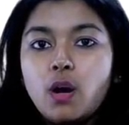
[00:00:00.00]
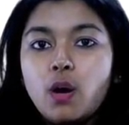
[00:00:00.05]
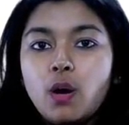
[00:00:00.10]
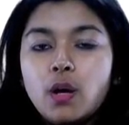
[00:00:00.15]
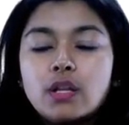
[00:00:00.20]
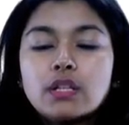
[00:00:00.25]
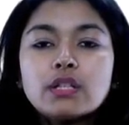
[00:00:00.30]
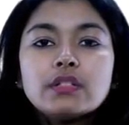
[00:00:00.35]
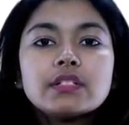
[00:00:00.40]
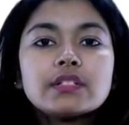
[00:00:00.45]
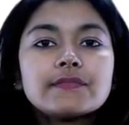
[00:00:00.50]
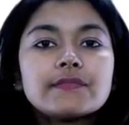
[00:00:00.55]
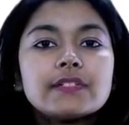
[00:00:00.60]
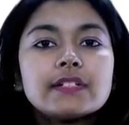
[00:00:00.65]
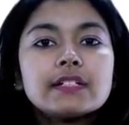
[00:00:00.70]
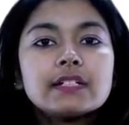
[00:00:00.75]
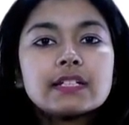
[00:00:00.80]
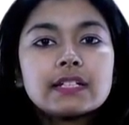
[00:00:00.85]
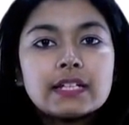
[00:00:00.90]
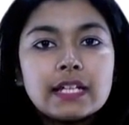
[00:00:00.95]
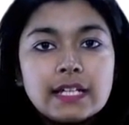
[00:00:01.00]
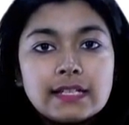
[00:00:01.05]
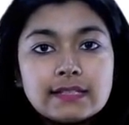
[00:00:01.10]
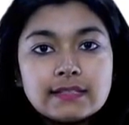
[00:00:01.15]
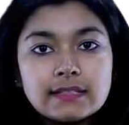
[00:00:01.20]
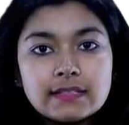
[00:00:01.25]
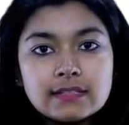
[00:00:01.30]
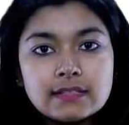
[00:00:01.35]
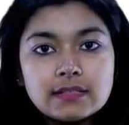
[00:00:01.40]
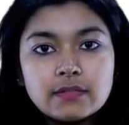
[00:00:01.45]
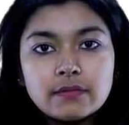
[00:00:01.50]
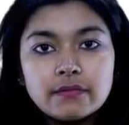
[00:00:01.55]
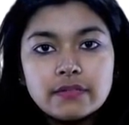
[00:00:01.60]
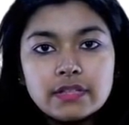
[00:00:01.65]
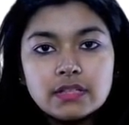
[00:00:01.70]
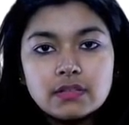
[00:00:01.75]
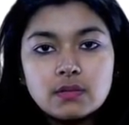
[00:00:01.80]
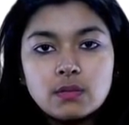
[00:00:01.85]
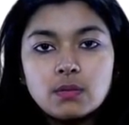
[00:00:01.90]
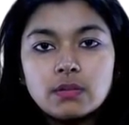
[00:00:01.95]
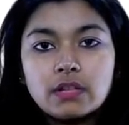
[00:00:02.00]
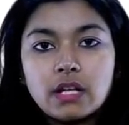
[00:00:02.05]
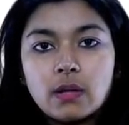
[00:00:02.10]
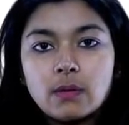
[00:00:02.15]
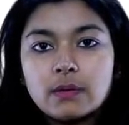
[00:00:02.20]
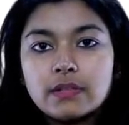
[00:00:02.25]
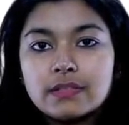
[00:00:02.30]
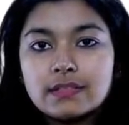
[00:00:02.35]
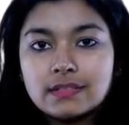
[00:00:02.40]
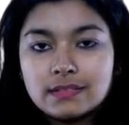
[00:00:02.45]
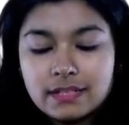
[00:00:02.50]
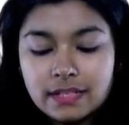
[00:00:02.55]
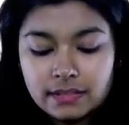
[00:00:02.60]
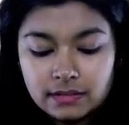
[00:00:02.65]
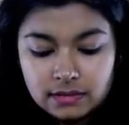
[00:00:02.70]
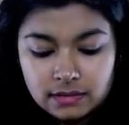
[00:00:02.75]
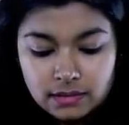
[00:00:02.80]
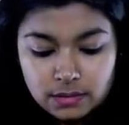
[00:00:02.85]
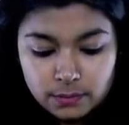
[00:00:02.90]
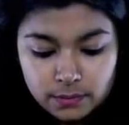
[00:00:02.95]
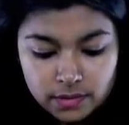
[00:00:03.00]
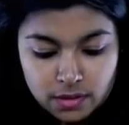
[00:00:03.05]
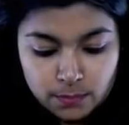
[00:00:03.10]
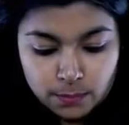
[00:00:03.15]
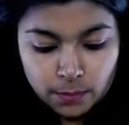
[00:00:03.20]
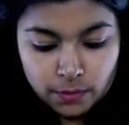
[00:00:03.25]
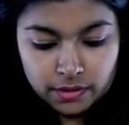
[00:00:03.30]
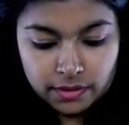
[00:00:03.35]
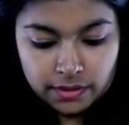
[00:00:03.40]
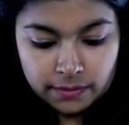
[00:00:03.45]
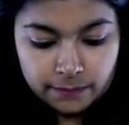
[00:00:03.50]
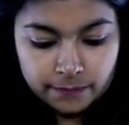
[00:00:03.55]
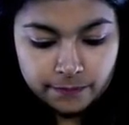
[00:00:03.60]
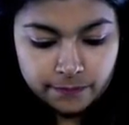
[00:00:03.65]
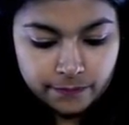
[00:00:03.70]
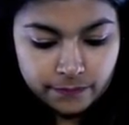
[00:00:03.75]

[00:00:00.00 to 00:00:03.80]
All your different cases will go now inside this switch body.